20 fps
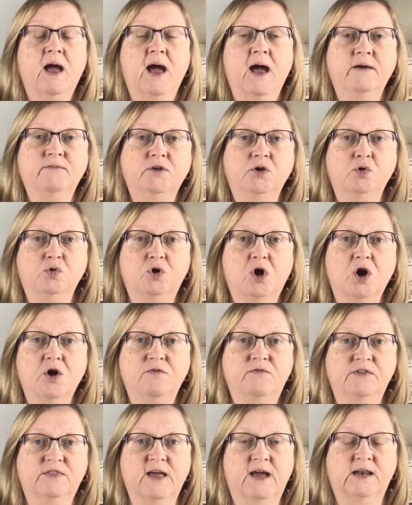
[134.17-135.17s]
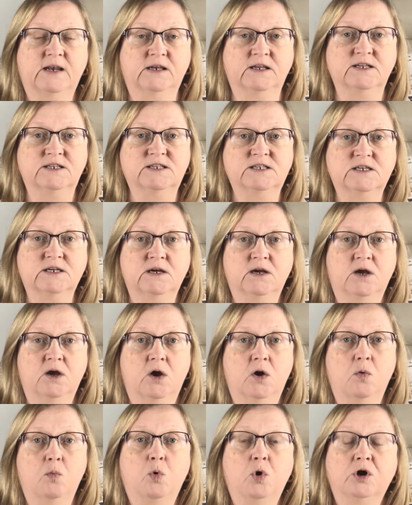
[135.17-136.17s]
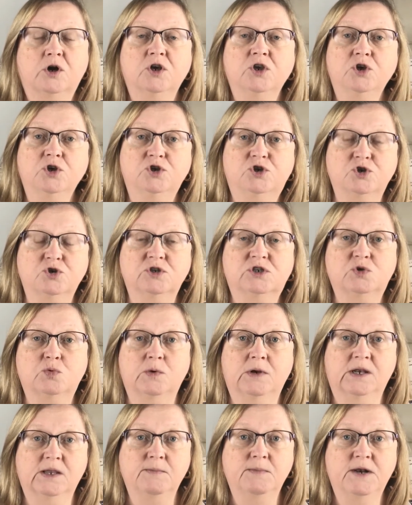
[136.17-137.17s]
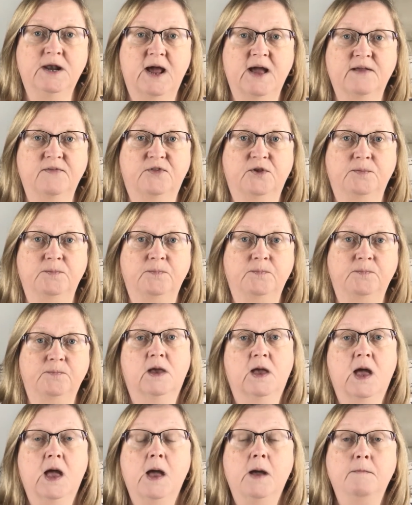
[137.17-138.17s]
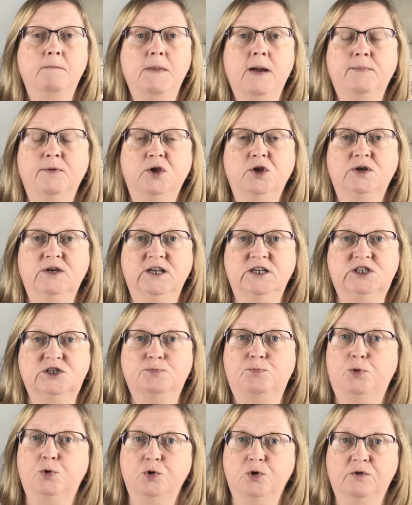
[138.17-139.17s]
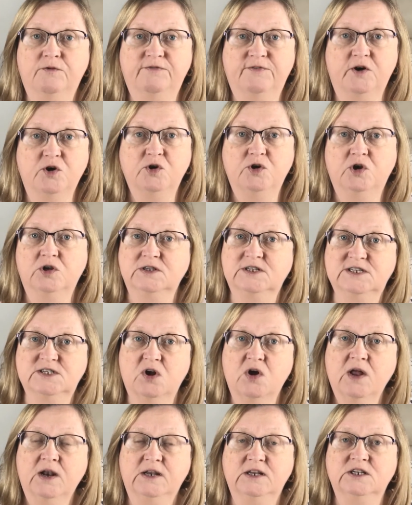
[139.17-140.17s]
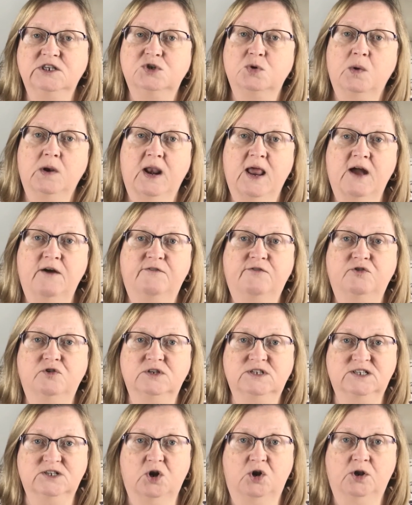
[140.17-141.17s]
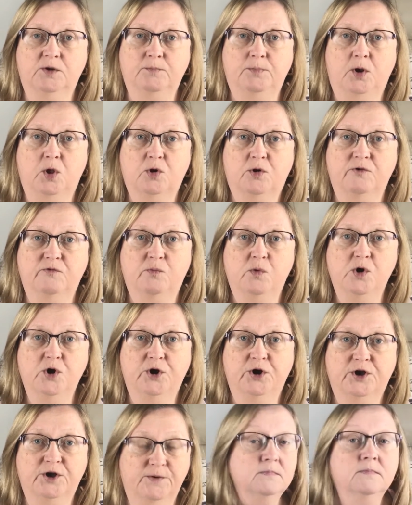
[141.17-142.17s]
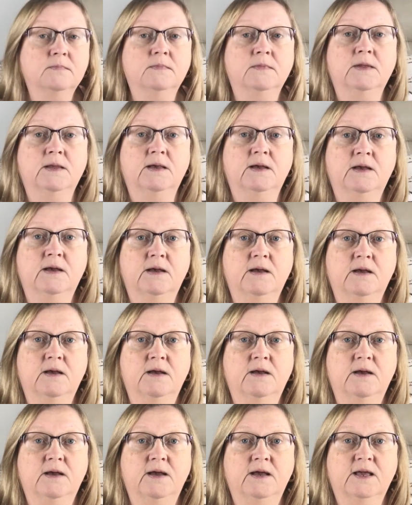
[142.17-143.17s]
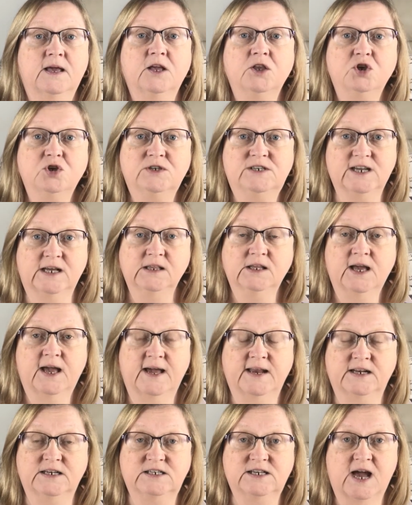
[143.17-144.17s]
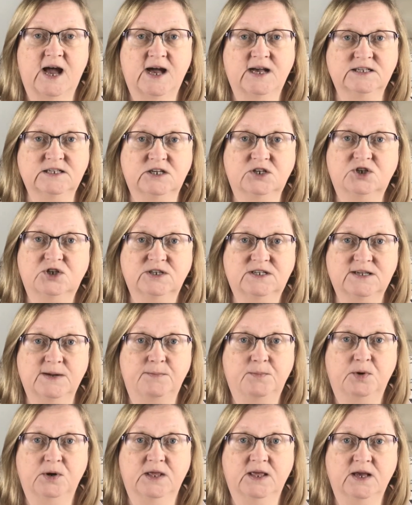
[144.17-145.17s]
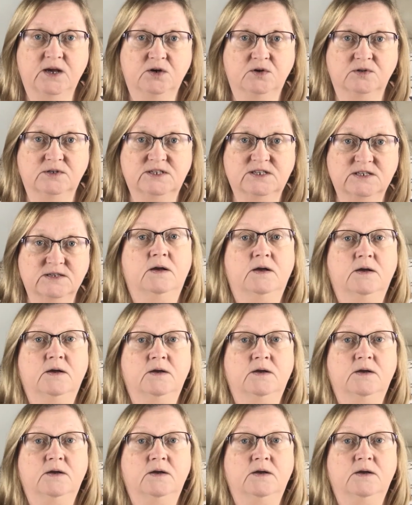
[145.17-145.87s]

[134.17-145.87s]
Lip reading: Have a look over that list. What can you do to eliminate them? Maybe you need to put your phone on silent to allow for a solid block of work. Can you delegate a task to somebody else?